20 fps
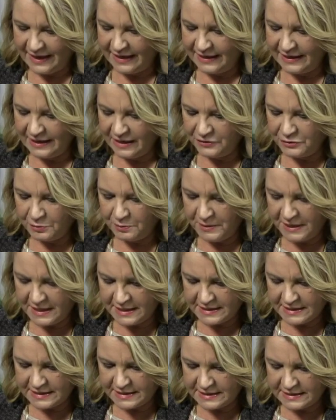Any other
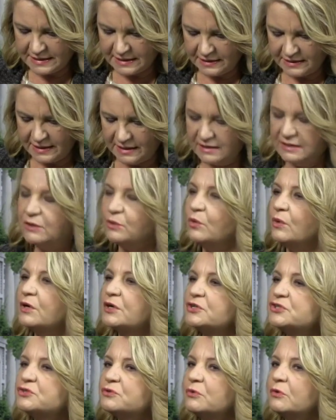pieces that the
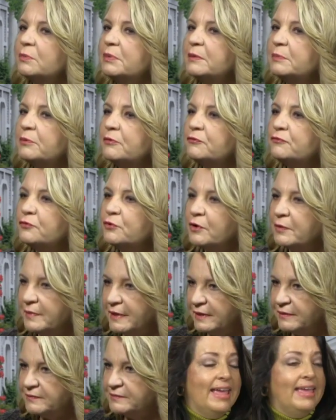orchestra will be
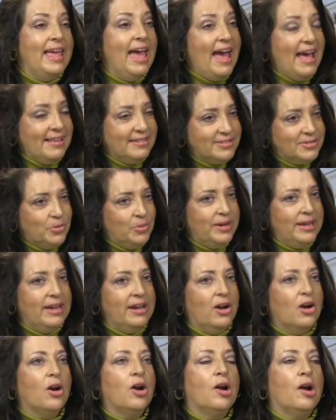performing? Yes, we
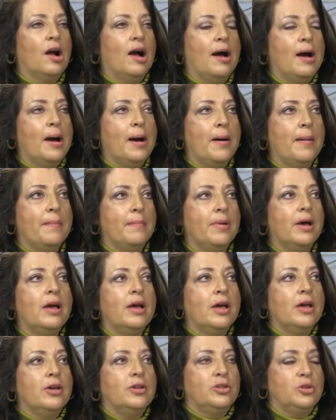are um,
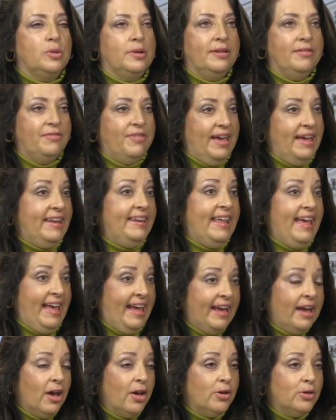doing
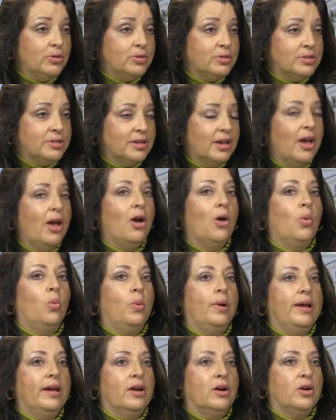fandangos. Mm-hmm.
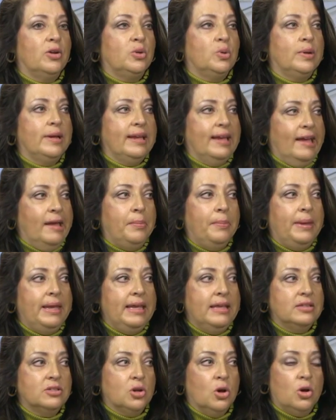We are doing a
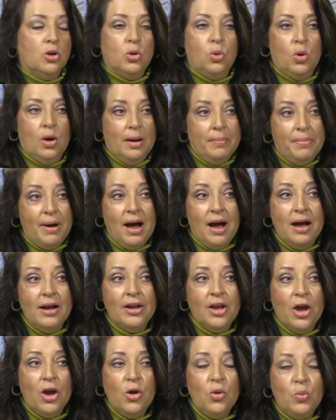piece called
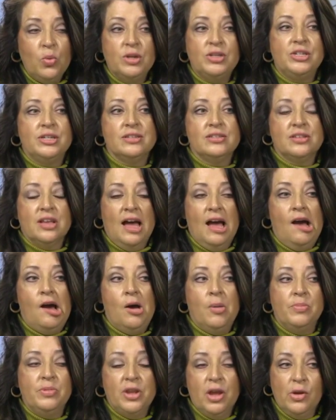Huapango, which is
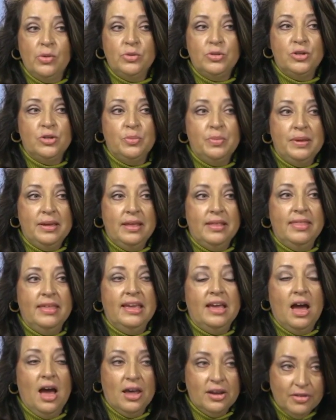um, known to be
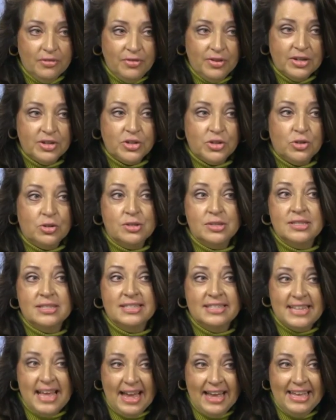the unofficial
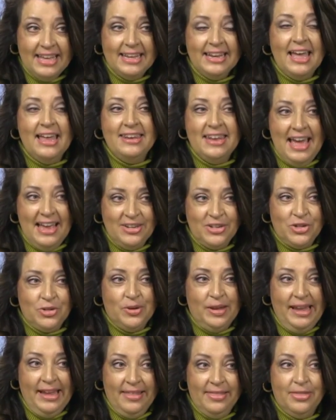second national
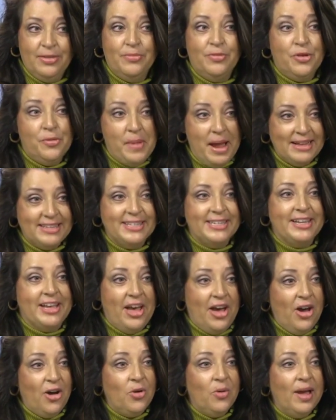anthem for
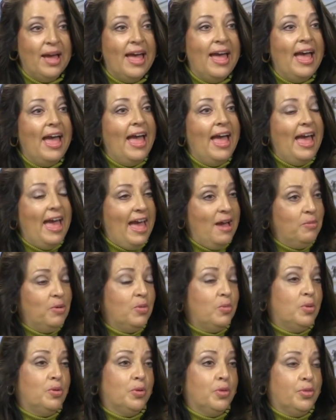Mexico. And we
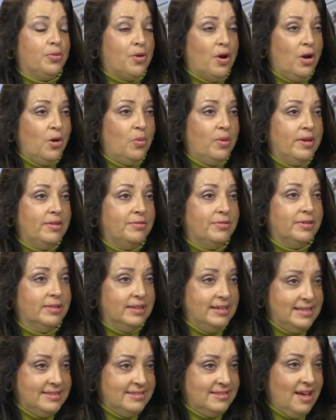will throw in
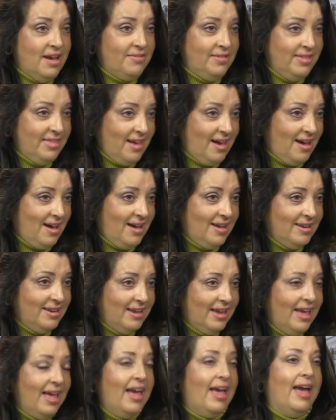Feliz Navidad
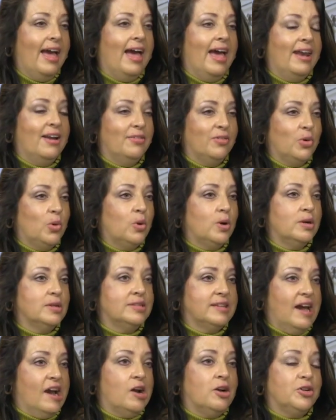and, of
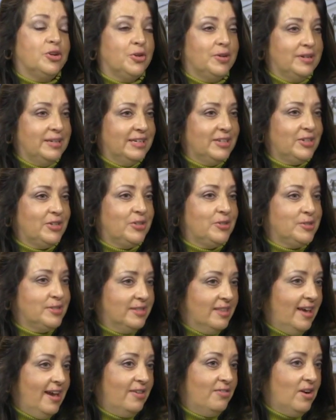course, our traditional
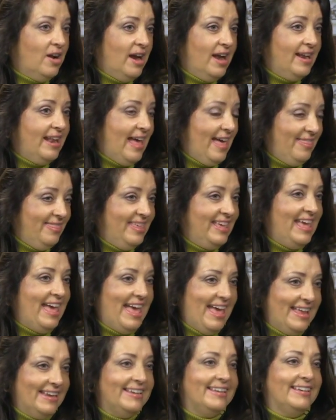sleigh ride at the
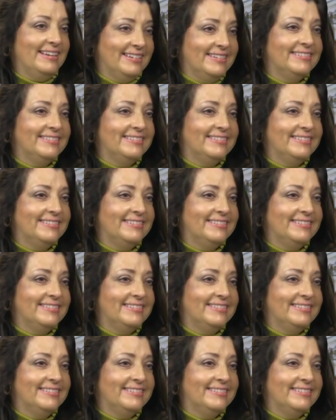end.